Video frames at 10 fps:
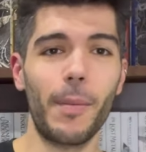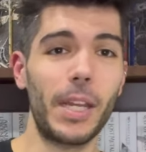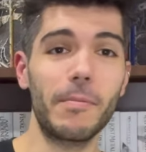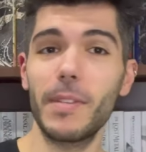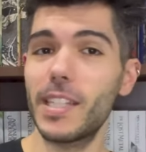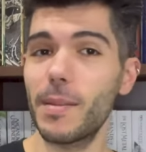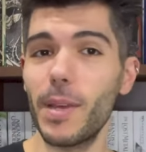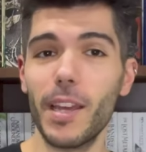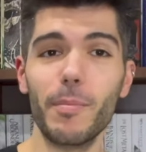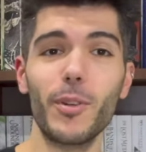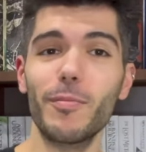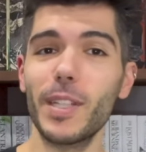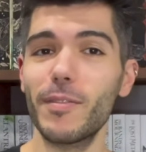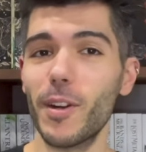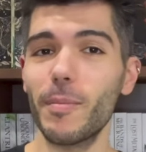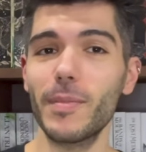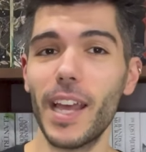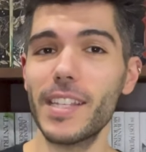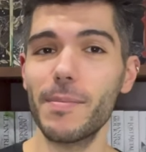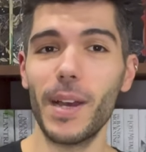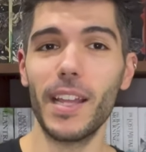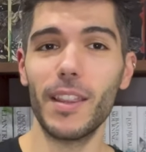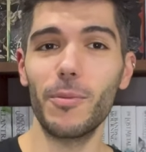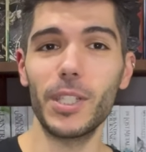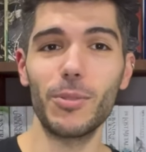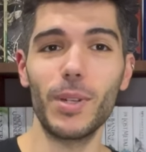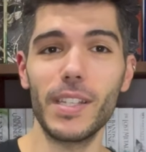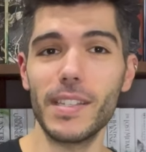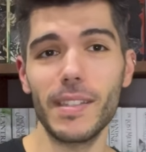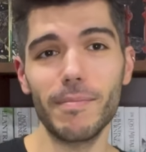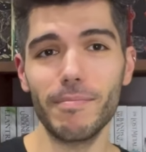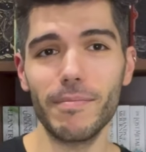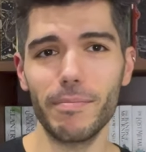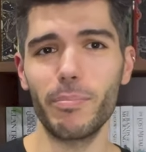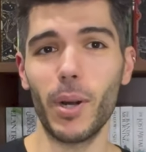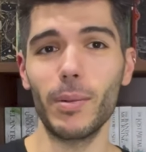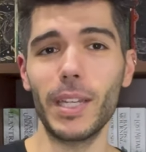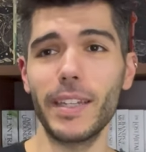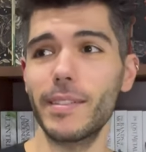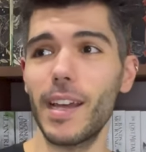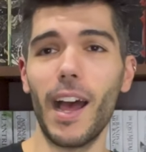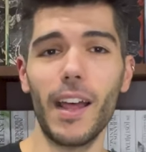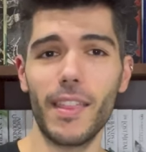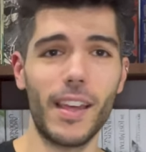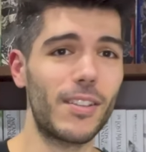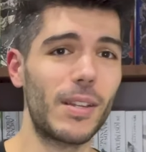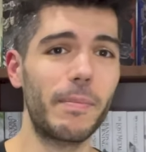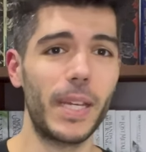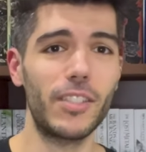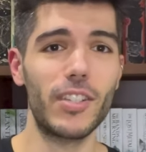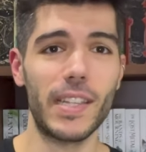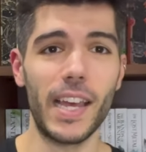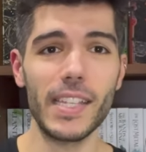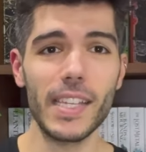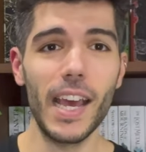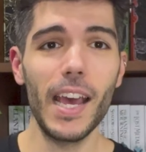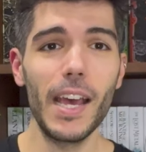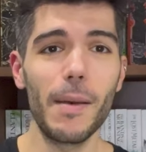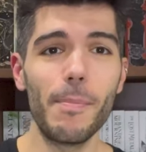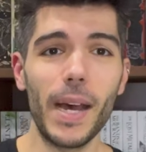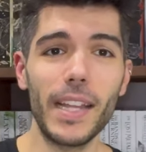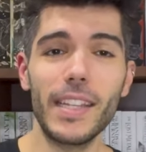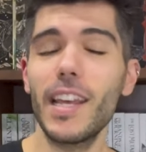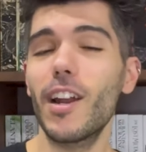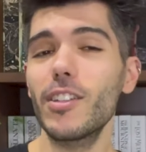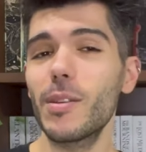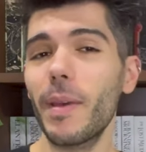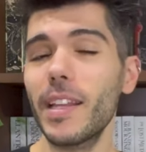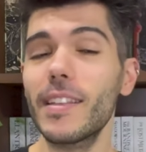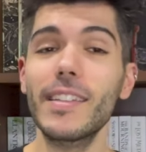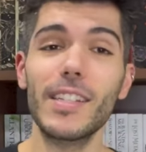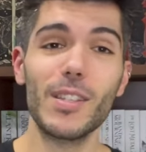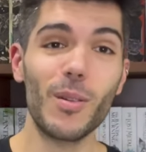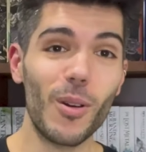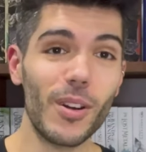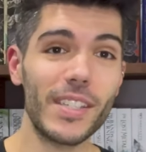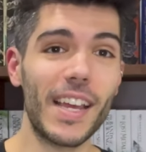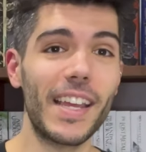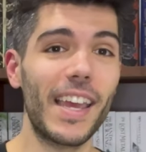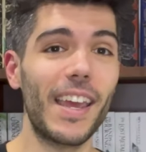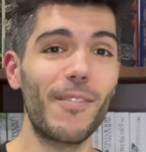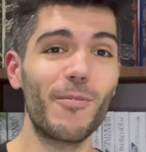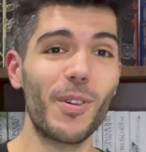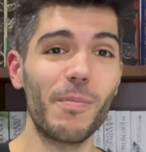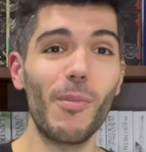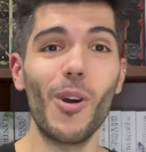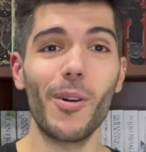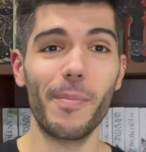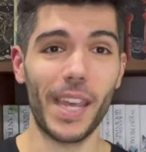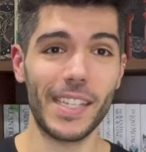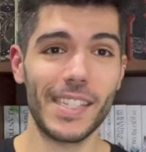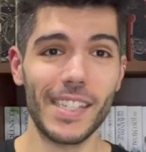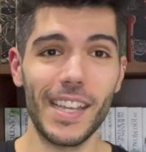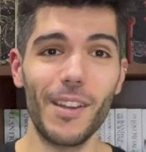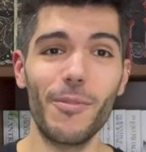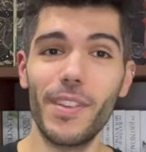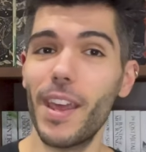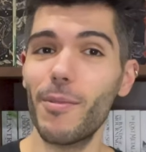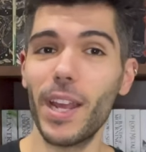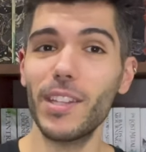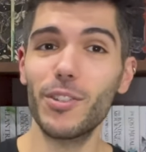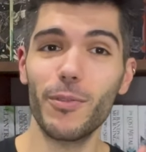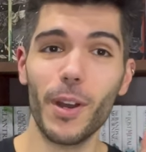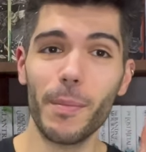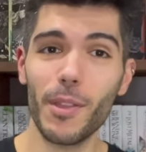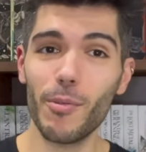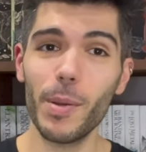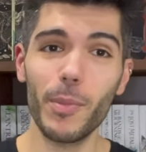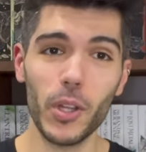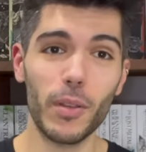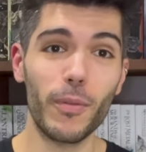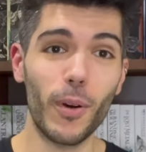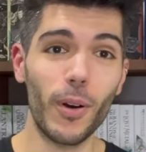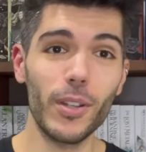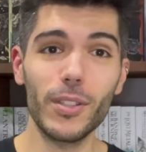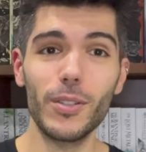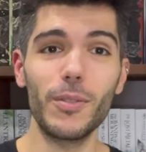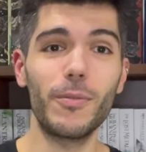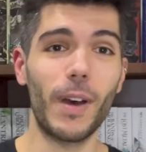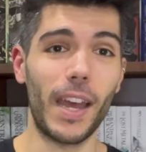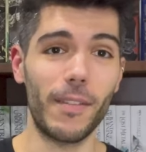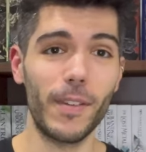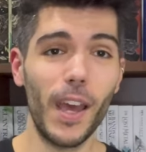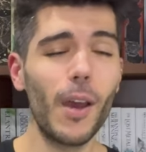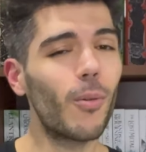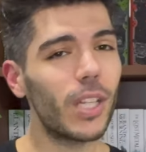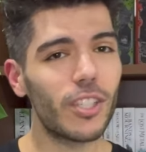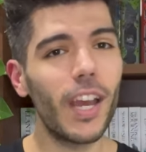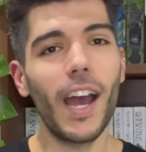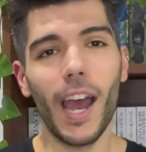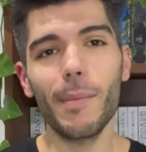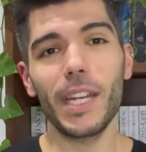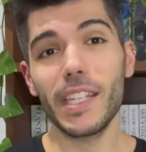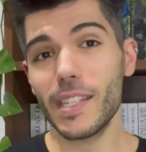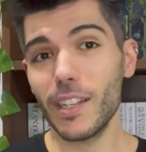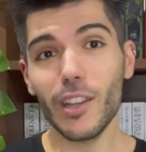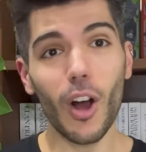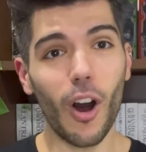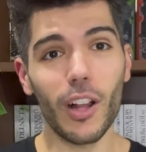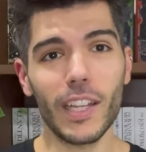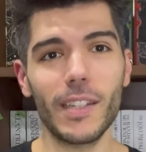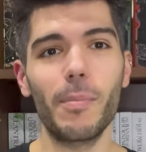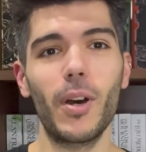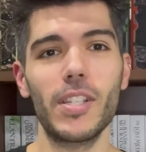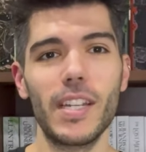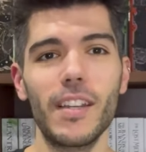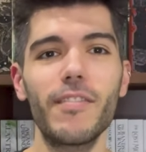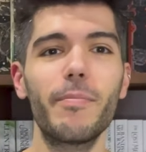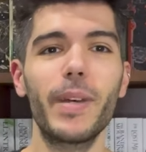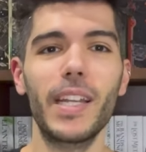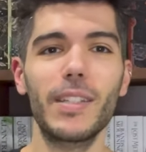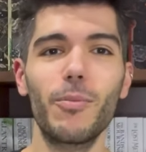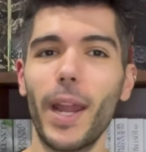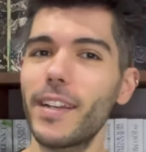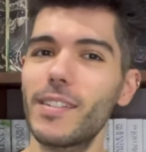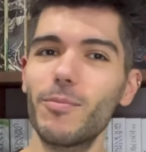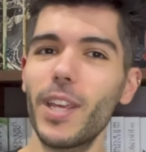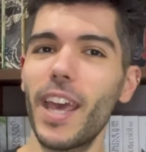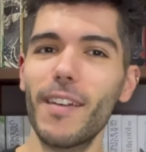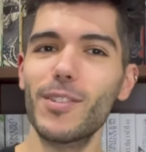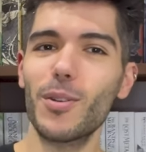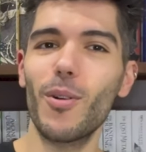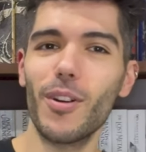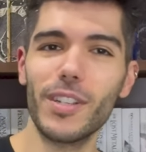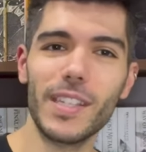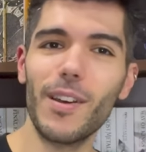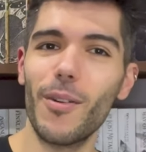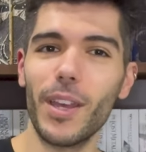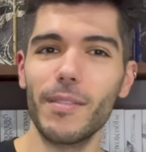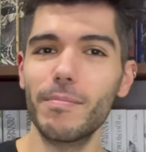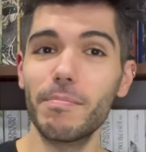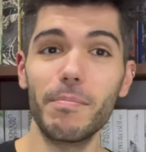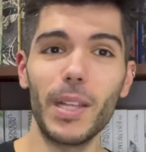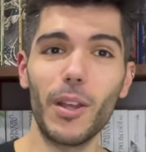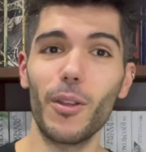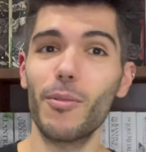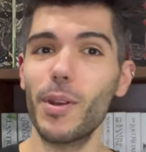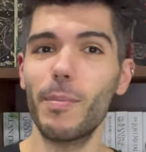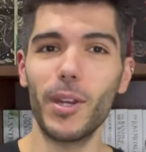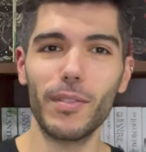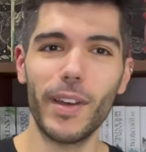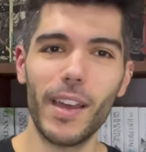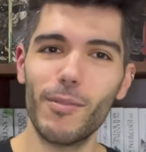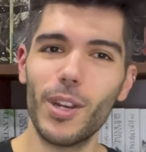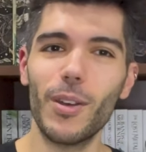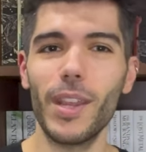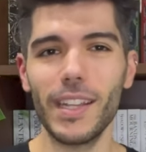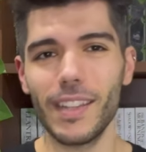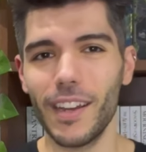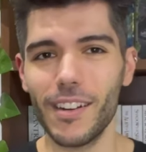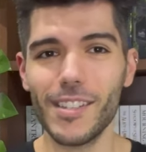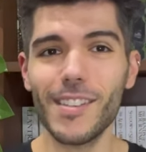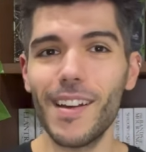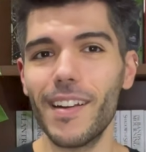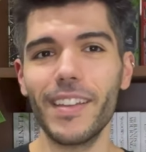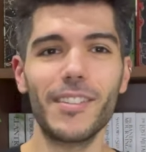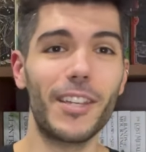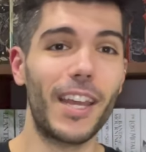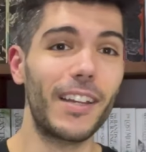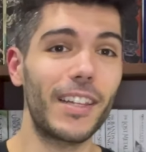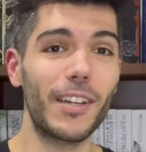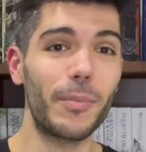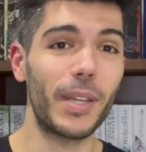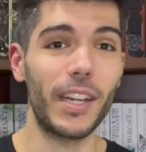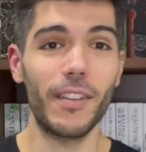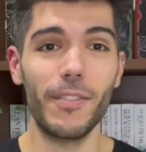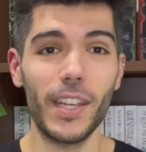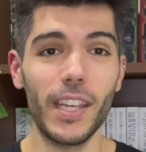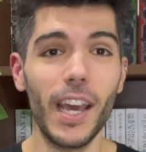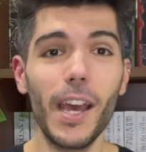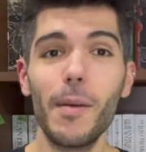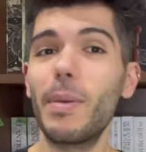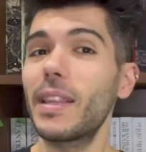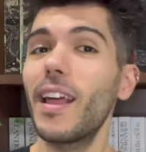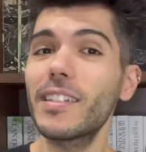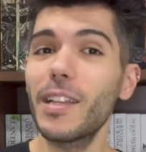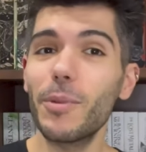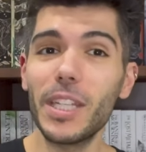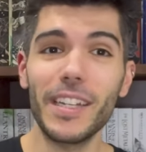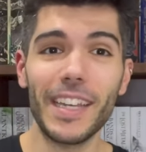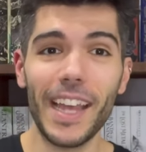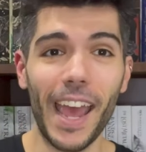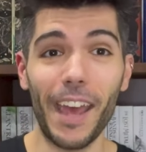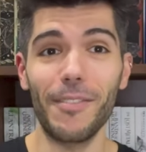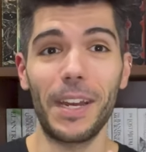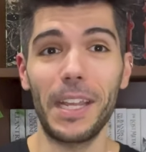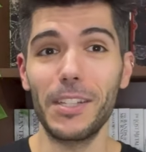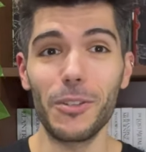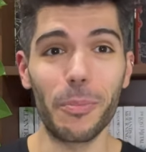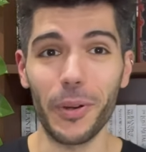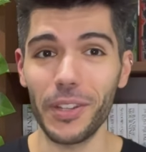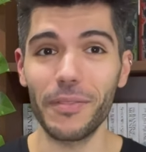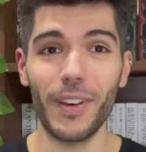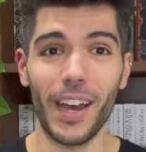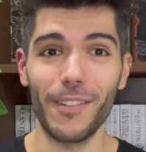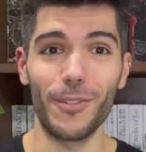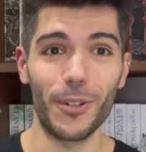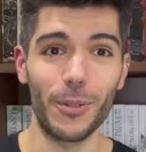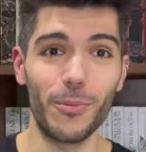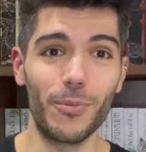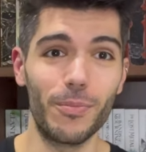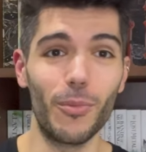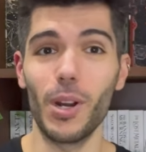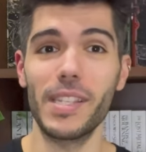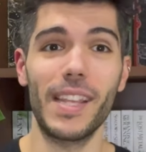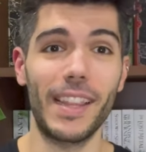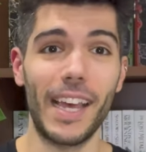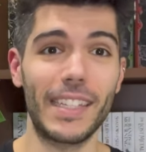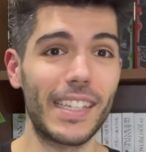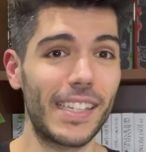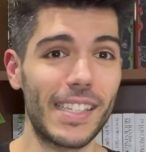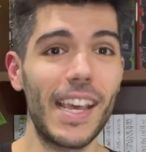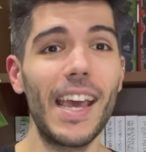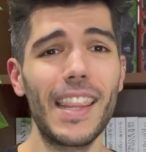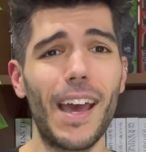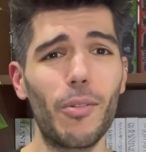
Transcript: I mean, it's a big improvement from last month, which was probably a thousand pages less, but it also meant that the scores I gave were more mixed. It, they ranged from three point four to five, which, I mean, is still all in the positive, but when we have scores going below three point five, we know that they are starting to get a little bit iffy, but luckily we didn't have any two point five or worse than that, because that